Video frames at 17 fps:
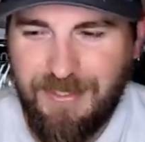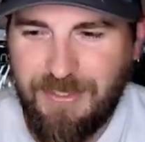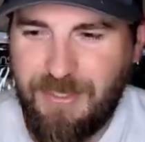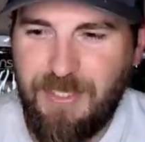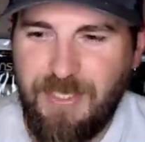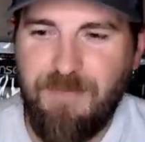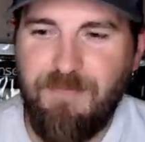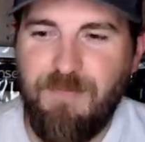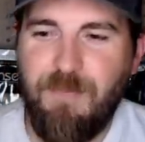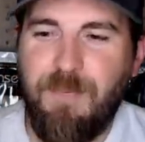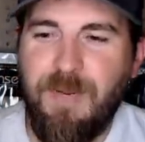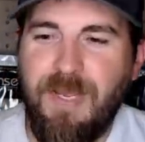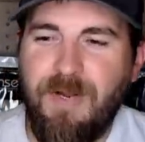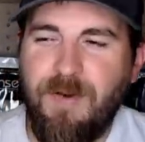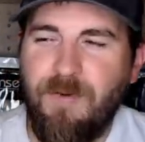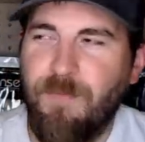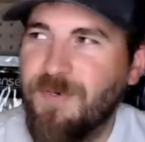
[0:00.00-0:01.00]
Even
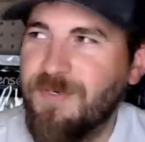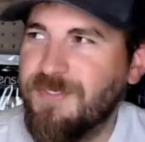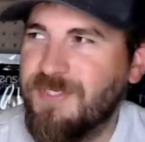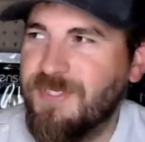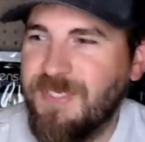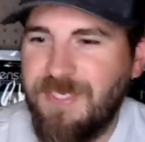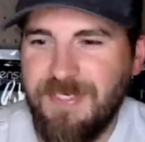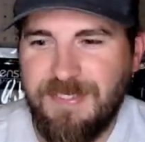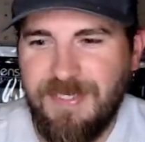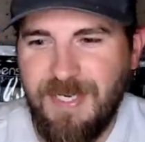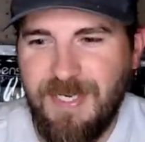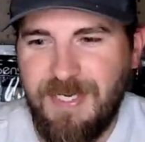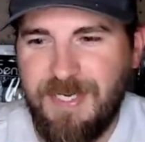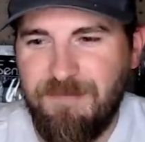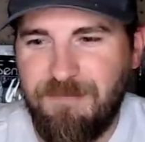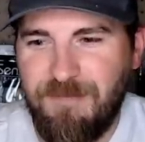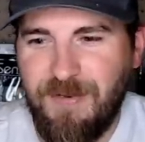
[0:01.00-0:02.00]
better was the
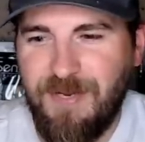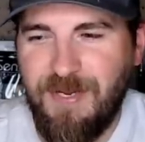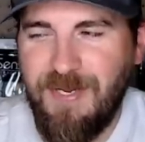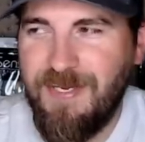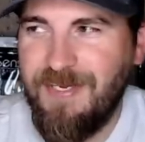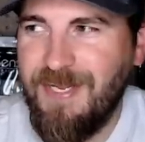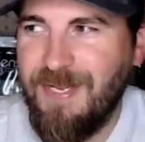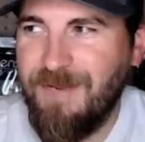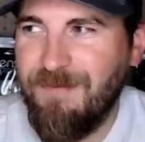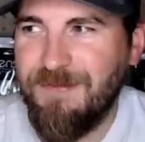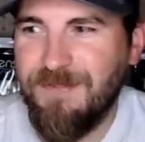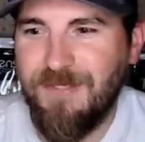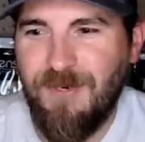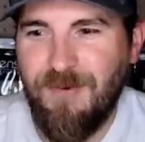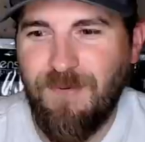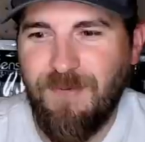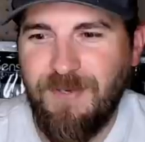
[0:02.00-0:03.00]
Kentucky fan that was
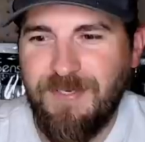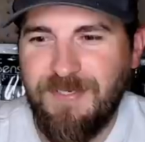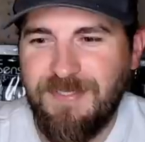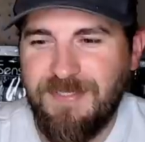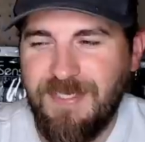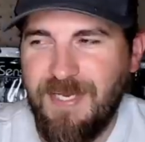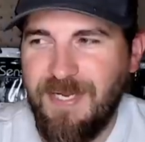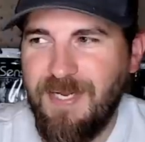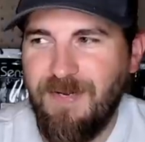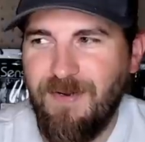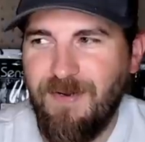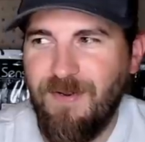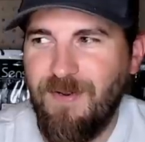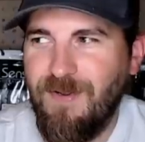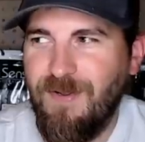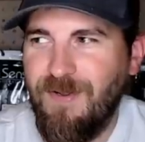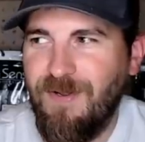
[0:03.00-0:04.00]
already saying,
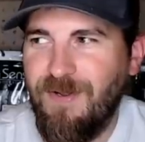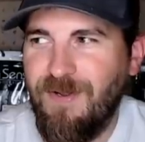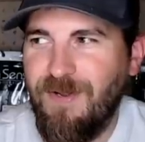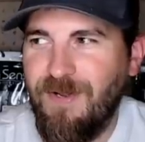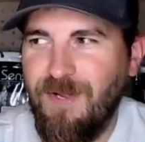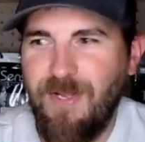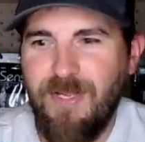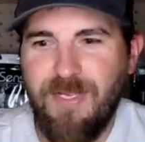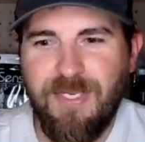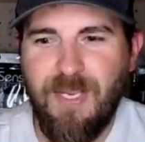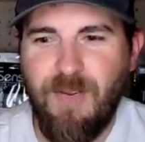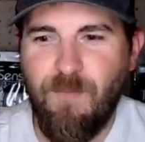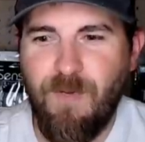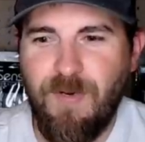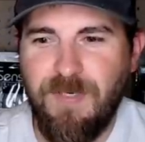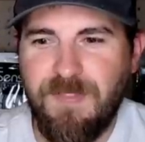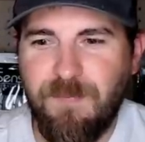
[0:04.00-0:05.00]
can't
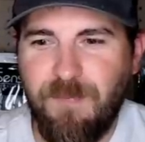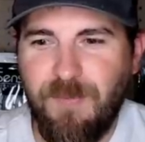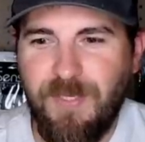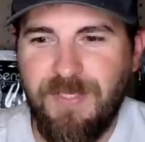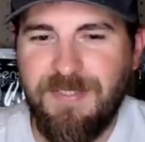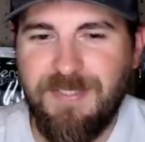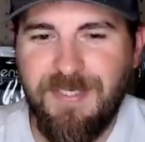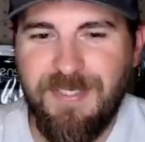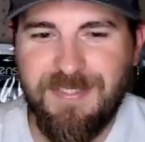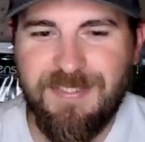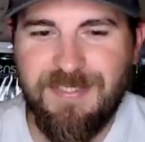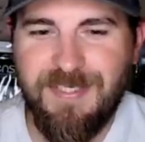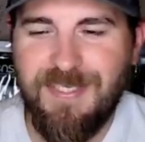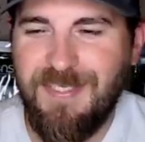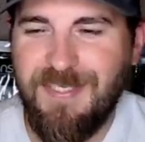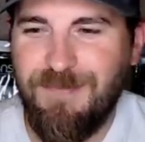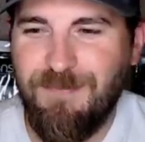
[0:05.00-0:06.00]
wait to play
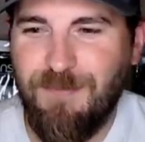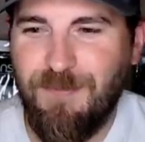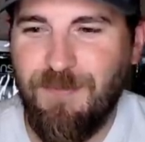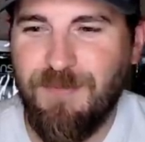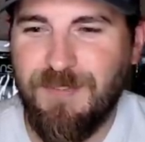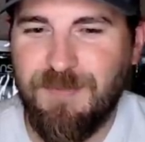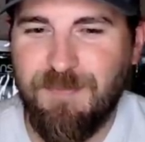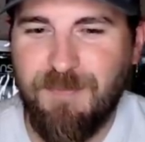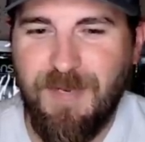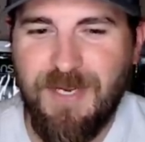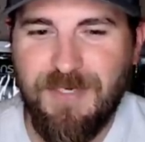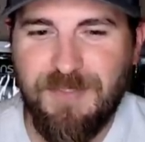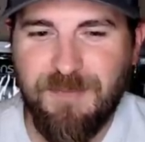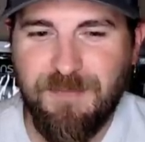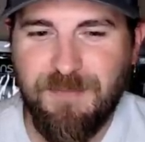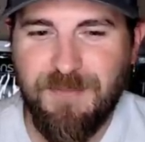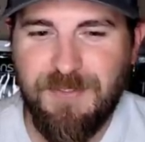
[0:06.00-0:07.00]
Tennessee. We're going to smash
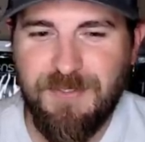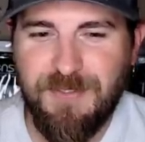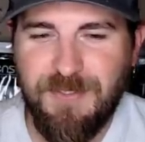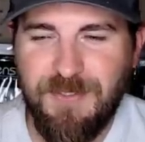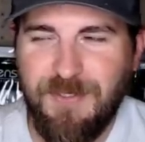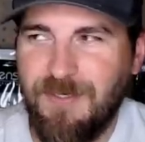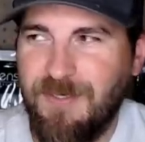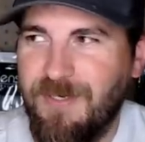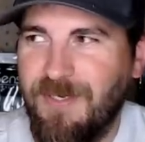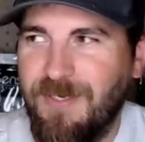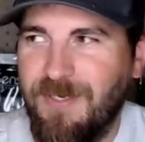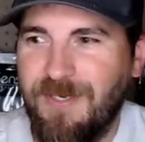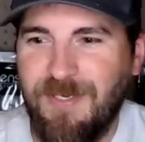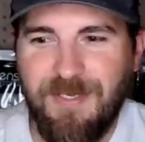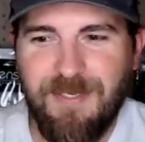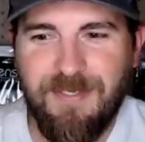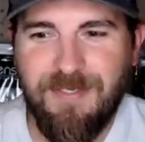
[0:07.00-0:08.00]
them this year.
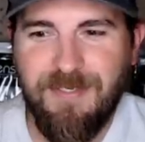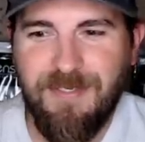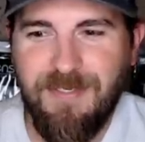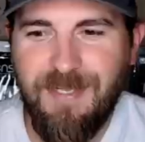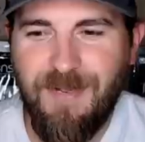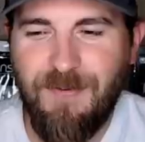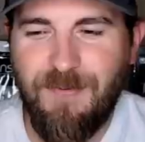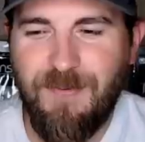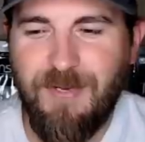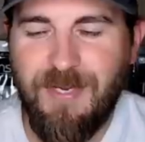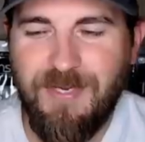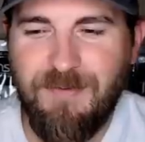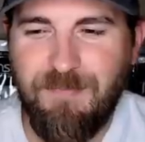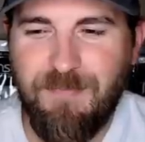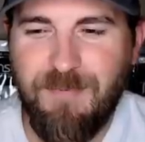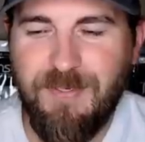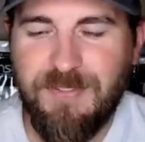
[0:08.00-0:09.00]
Okay, you
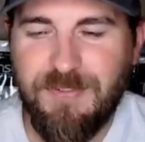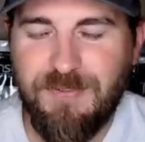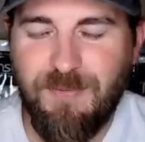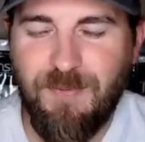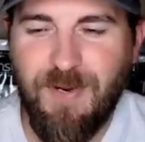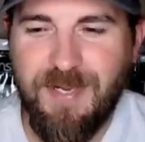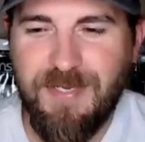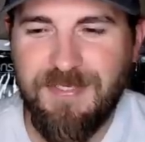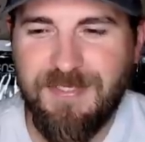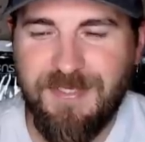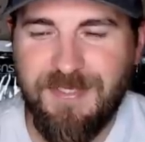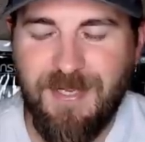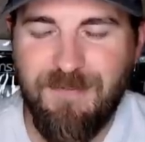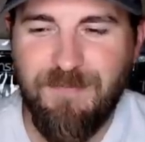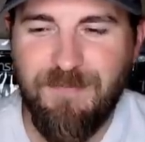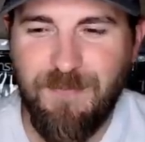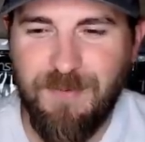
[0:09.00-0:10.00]
beat us twice in
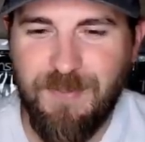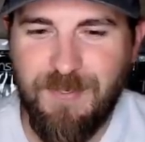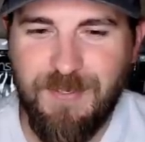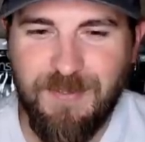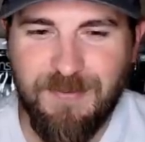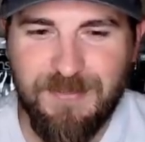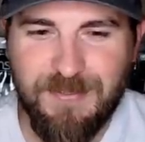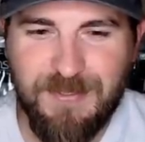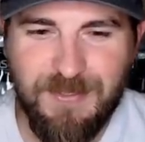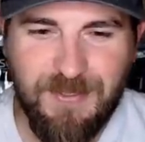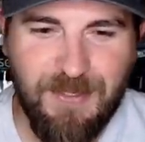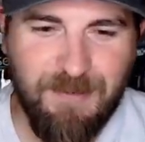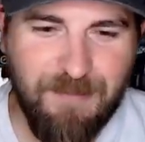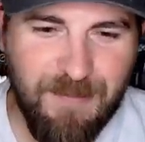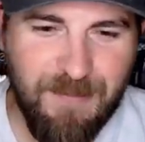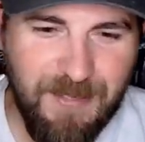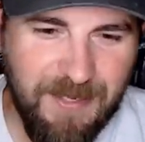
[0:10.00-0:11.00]
like 40 years. Good luck
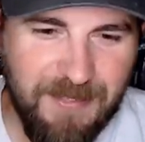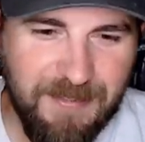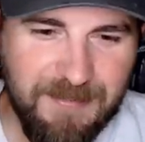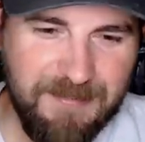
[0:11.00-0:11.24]
with that.